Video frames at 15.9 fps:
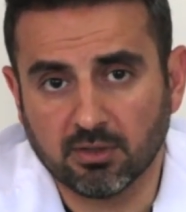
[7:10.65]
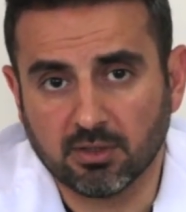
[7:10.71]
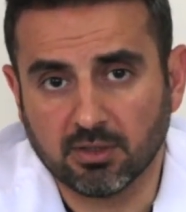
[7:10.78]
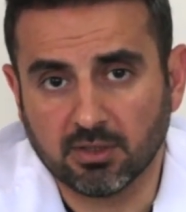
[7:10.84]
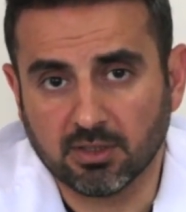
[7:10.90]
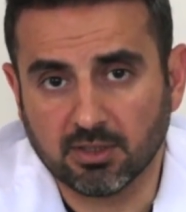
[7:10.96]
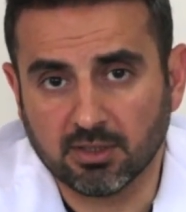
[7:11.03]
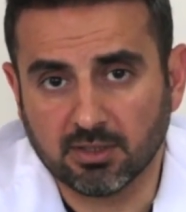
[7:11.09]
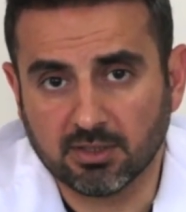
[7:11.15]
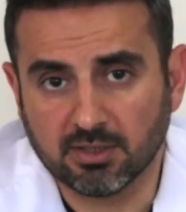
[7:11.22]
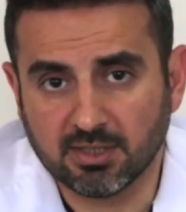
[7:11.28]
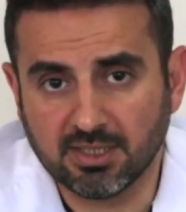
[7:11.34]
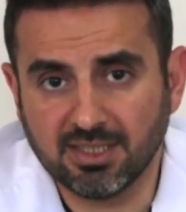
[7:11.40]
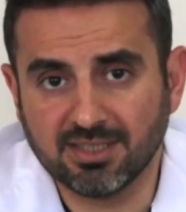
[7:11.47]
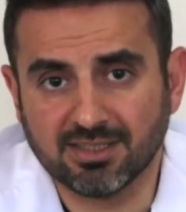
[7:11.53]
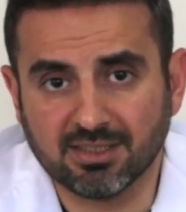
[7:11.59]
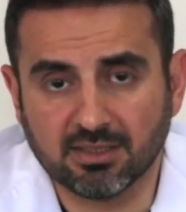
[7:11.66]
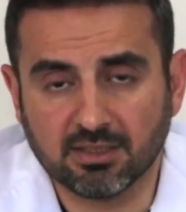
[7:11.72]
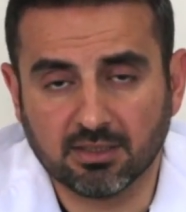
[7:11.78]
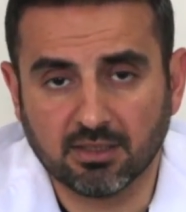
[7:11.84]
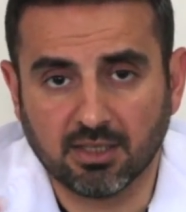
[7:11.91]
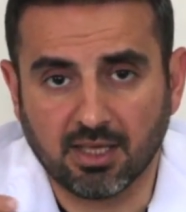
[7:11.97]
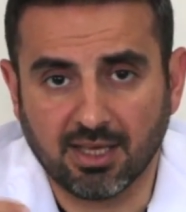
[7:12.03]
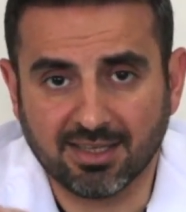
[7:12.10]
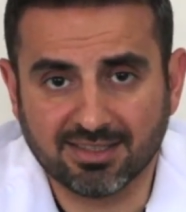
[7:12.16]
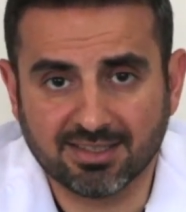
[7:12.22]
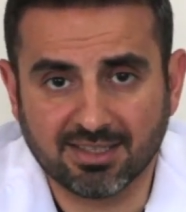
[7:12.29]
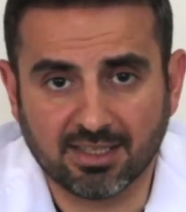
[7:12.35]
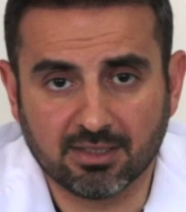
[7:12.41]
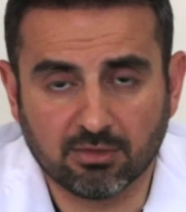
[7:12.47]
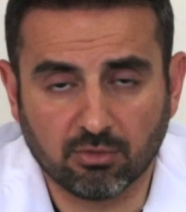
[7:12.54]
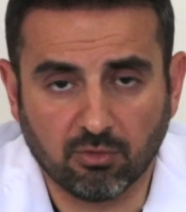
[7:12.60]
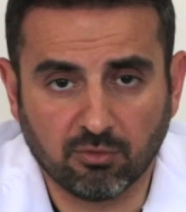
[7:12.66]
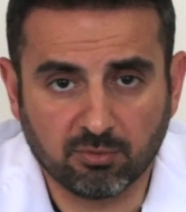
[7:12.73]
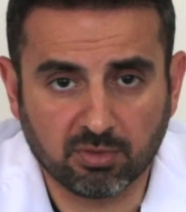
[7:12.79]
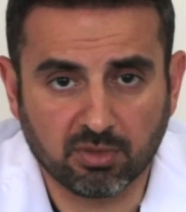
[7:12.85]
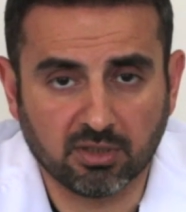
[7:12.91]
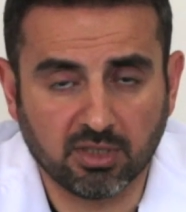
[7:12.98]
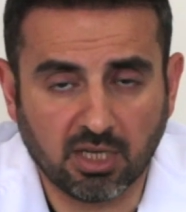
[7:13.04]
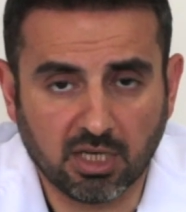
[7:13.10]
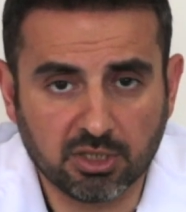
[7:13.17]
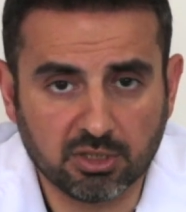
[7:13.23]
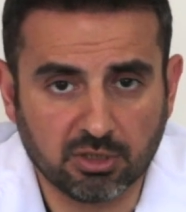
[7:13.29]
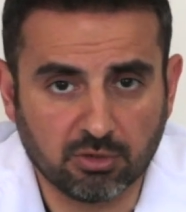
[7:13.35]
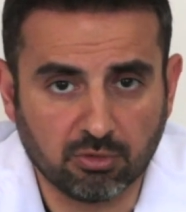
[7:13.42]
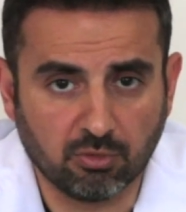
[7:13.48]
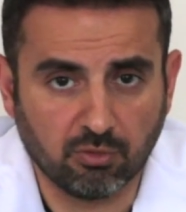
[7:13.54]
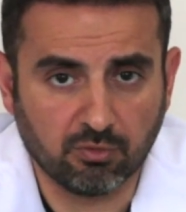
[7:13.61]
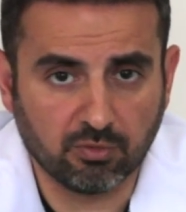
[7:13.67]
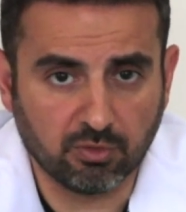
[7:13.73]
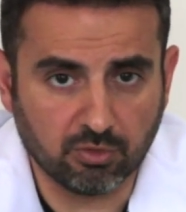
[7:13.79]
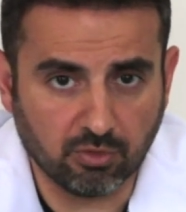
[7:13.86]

uh, seizes excess of production of